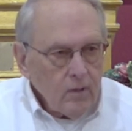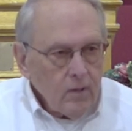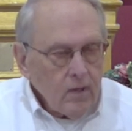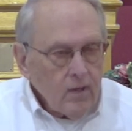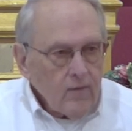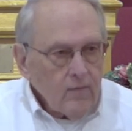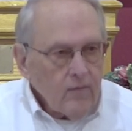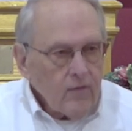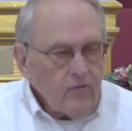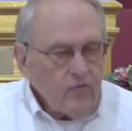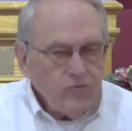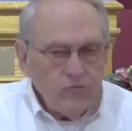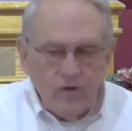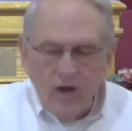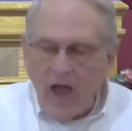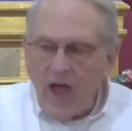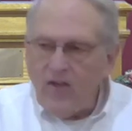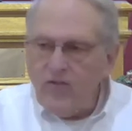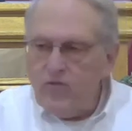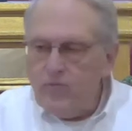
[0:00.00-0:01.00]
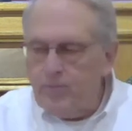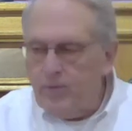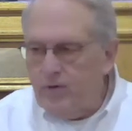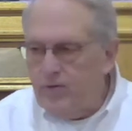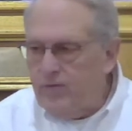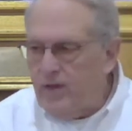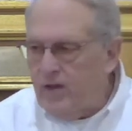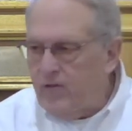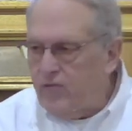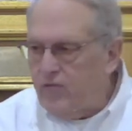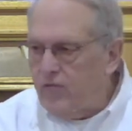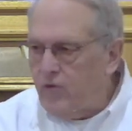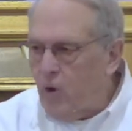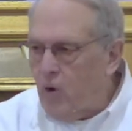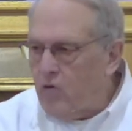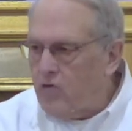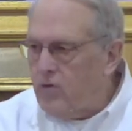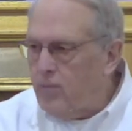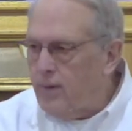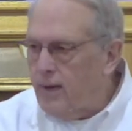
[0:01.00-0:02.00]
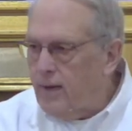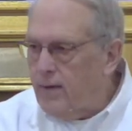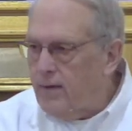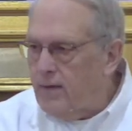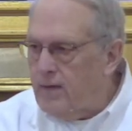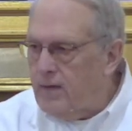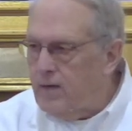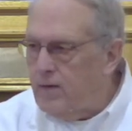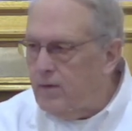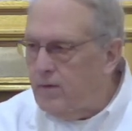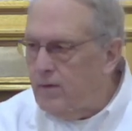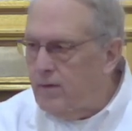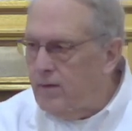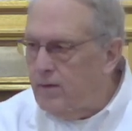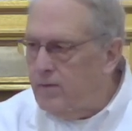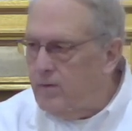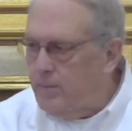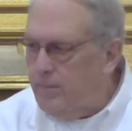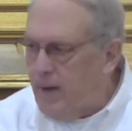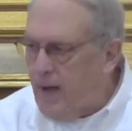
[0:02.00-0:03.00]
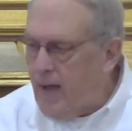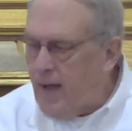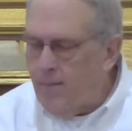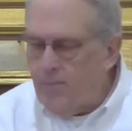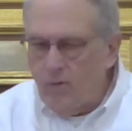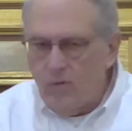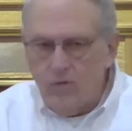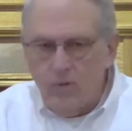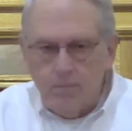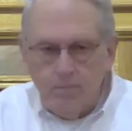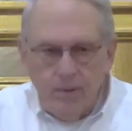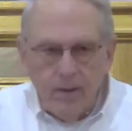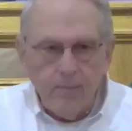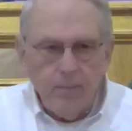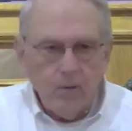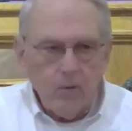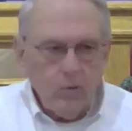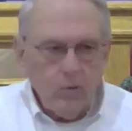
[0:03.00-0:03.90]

The jasper that's talked about here in the Bible, the biblical